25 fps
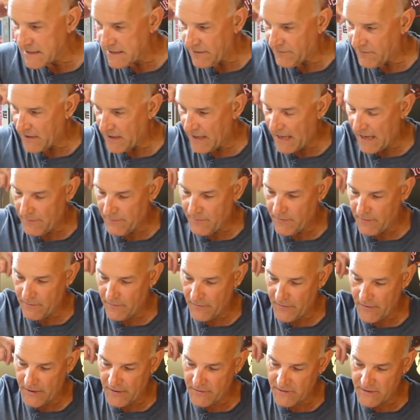and if you're happy
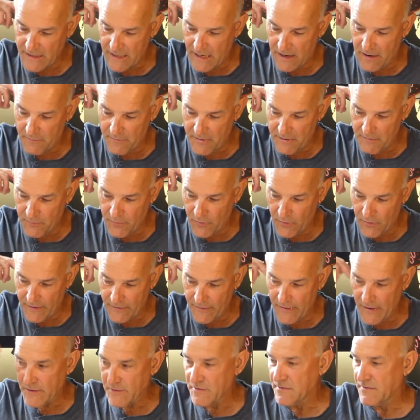with those, I'll be
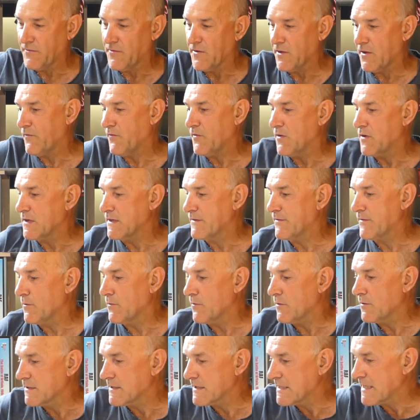putting those for the first
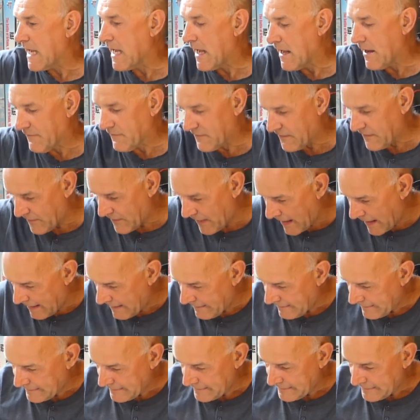few orders. After that,